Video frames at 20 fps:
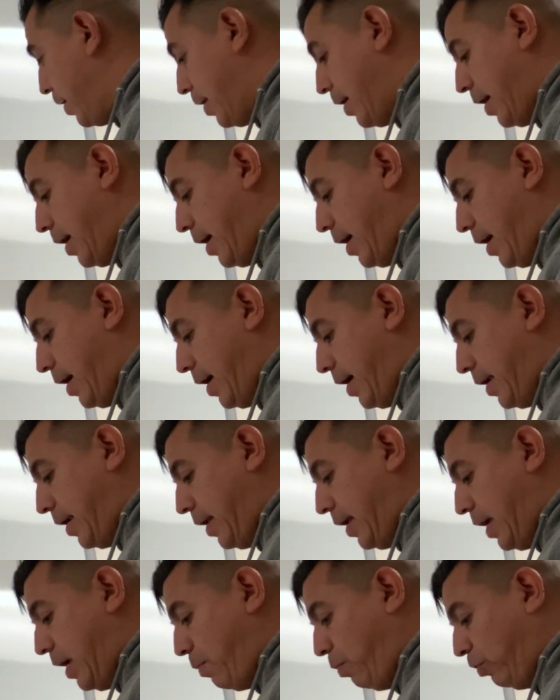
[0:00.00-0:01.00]
And
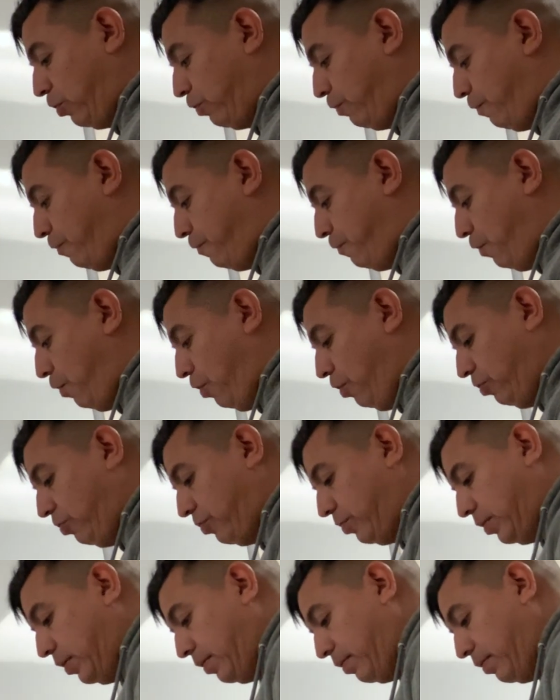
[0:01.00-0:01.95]
it was first